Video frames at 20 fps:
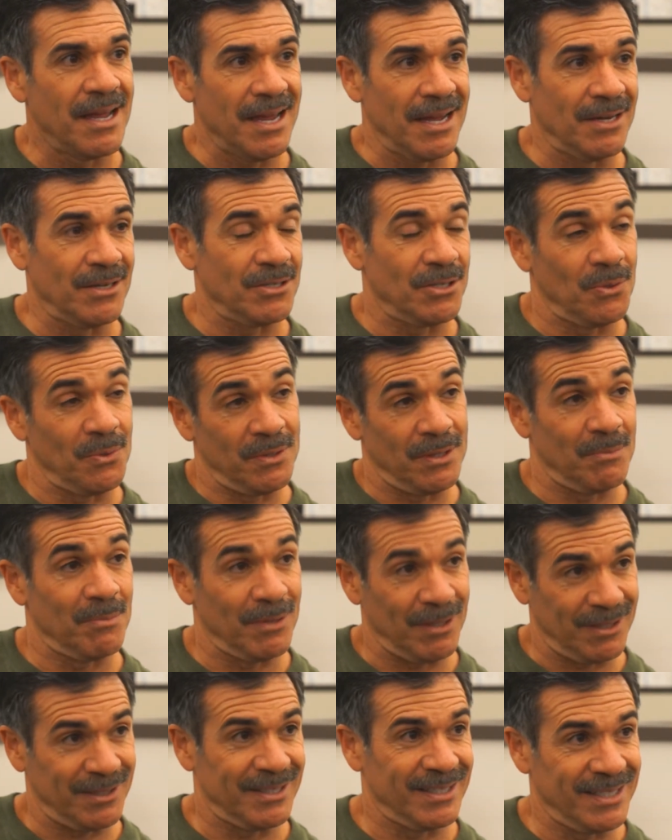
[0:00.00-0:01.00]
And so in the
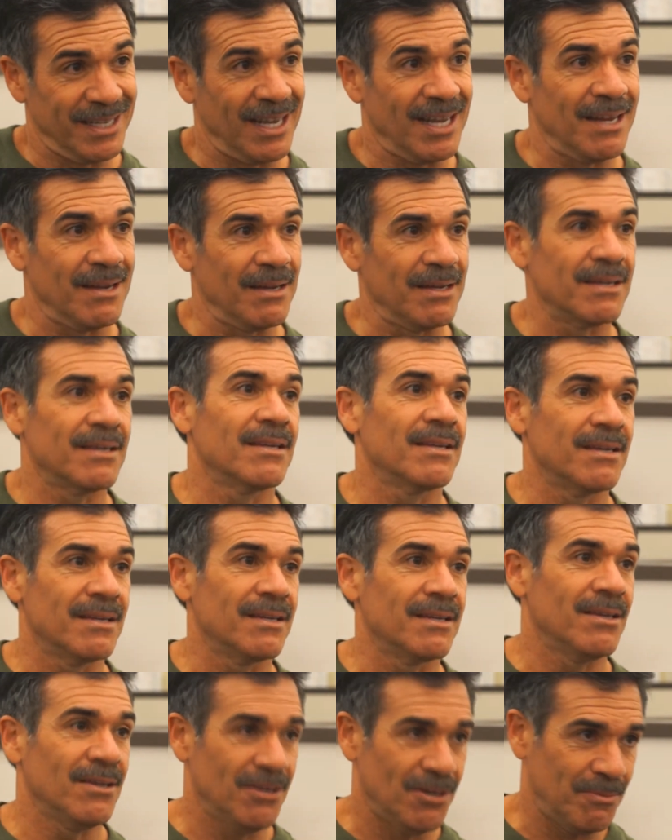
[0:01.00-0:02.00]
middle of the day,
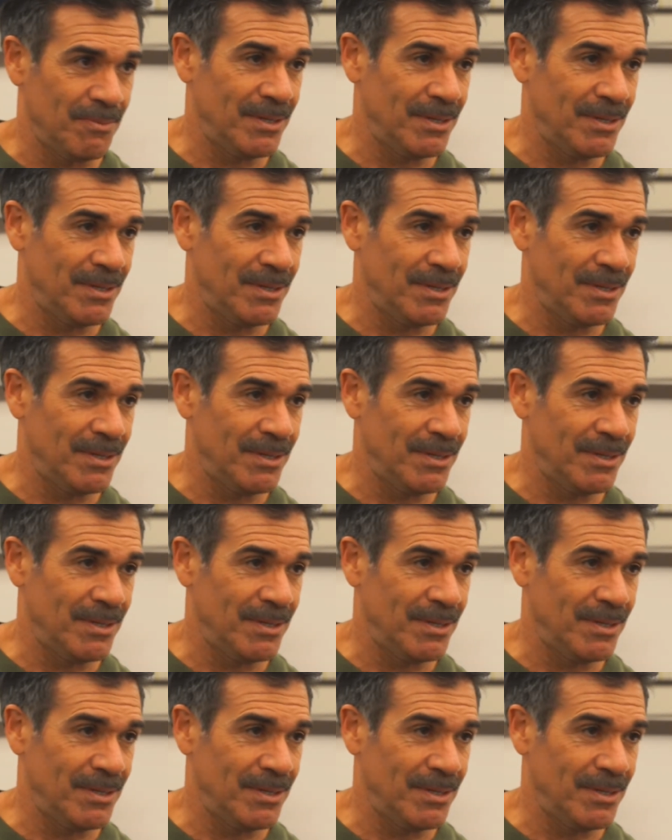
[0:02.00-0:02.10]
you know,